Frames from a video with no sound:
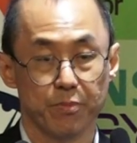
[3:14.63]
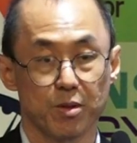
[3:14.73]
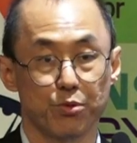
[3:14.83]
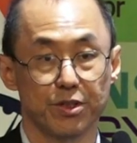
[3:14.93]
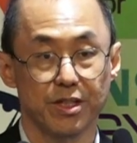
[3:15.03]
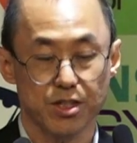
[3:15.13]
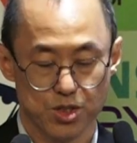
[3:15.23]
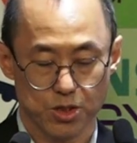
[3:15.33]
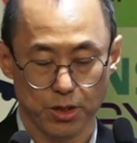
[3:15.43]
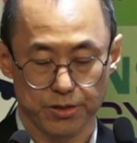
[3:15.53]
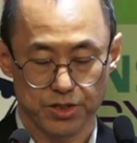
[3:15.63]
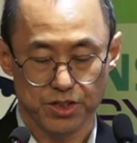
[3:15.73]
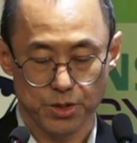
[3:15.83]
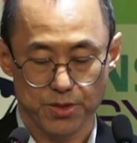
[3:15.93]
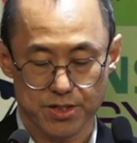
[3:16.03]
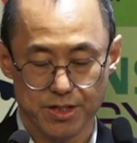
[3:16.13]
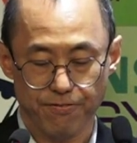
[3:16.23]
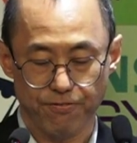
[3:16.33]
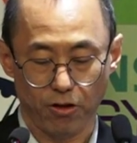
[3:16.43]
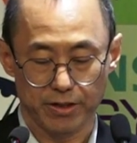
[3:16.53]
predicts continuously
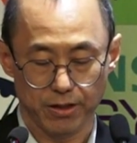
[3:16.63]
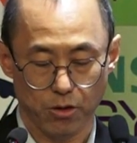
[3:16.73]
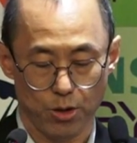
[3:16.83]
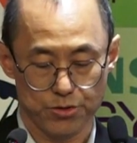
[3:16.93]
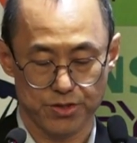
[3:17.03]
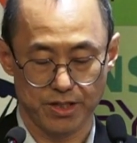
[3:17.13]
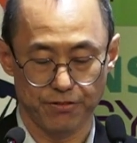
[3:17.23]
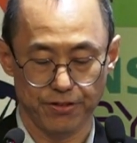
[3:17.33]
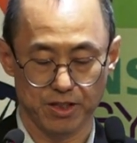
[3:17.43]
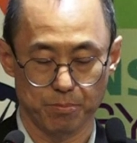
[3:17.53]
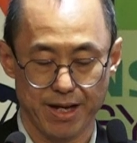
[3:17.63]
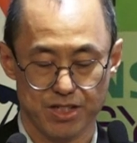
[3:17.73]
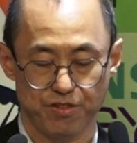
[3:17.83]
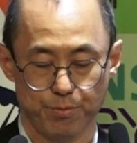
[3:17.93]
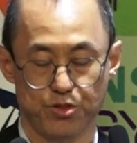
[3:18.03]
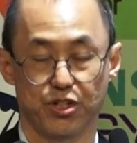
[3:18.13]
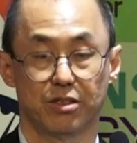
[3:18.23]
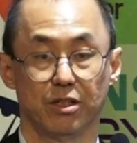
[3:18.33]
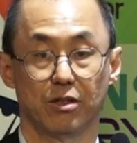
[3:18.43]
falling costs given the massive projected